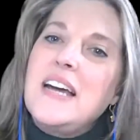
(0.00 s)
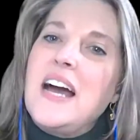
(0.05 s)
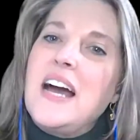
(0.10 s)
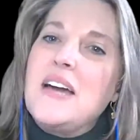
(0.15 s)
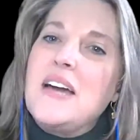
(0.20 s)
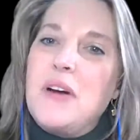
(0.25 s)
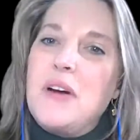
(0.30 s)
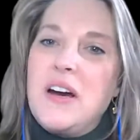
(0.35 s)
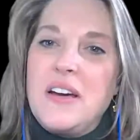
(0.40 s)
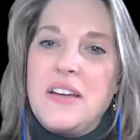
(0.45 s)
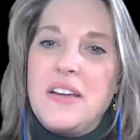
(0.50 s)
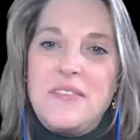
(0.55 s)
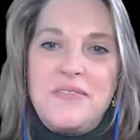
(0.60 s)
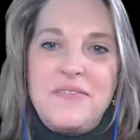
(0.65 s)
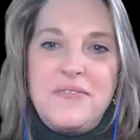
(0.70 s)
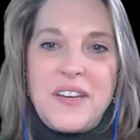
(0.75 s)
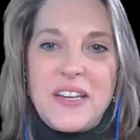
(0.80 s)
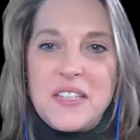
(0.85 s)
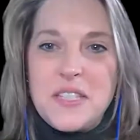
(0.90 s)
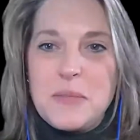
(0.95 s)
I'm on
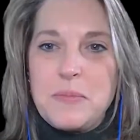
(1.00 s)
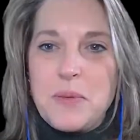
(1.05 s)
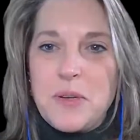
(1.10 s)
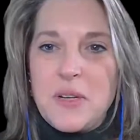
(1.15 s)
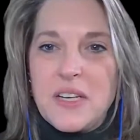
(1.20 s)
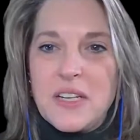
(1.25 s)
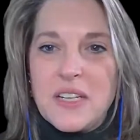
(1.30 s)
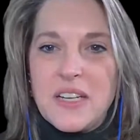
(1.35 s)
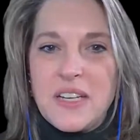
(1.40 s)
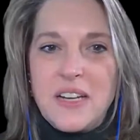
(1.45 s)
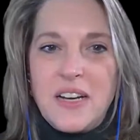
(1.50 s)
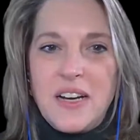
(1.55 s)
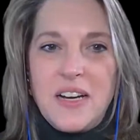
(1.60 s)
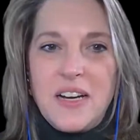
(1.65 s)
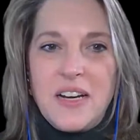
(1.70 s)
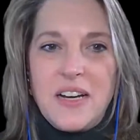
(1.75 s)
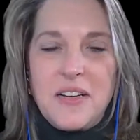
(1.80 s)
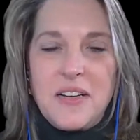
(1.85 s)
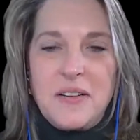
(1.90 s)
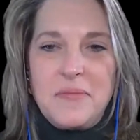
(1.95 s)
Facebook.
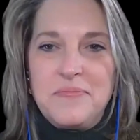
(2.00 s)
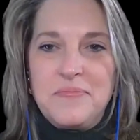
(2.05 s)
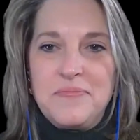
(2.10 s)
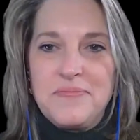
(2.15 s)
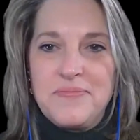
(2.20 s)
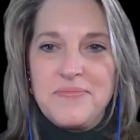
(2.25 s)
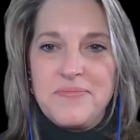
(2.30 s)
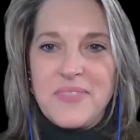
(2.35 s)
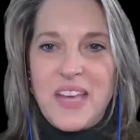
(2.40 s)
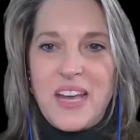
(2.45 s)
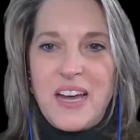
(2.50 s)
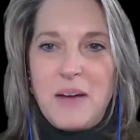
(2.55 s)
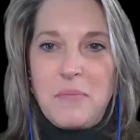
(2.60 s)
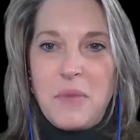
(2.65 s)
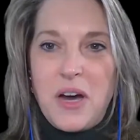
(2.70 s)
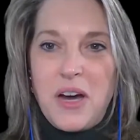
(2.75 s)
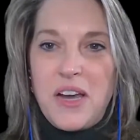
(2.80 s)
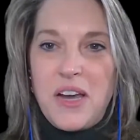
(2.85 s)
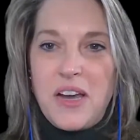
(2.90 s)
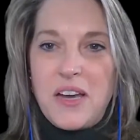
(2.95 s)
I'm
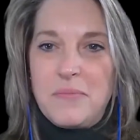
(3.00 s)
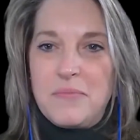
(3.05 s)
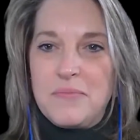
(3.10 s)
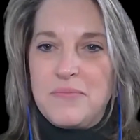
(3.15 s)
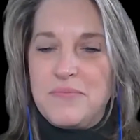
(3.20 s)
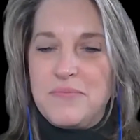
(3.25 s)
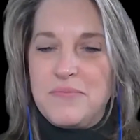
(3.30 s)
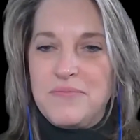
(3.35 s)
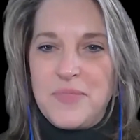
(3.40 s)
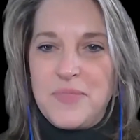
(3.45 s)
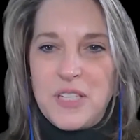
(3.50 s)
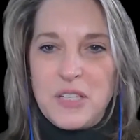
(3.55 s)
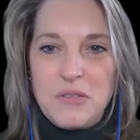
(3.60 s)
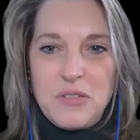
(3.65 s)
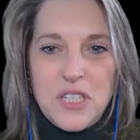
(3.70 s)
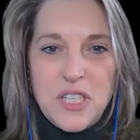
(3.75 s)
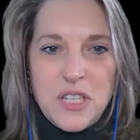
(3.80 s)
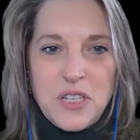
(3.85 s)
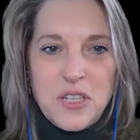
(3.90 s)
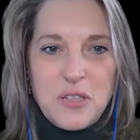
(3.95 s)

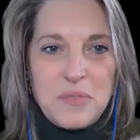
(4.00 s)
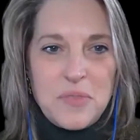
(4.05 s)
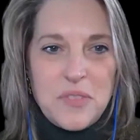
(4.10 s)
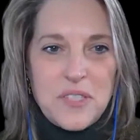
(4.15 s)
YouTube.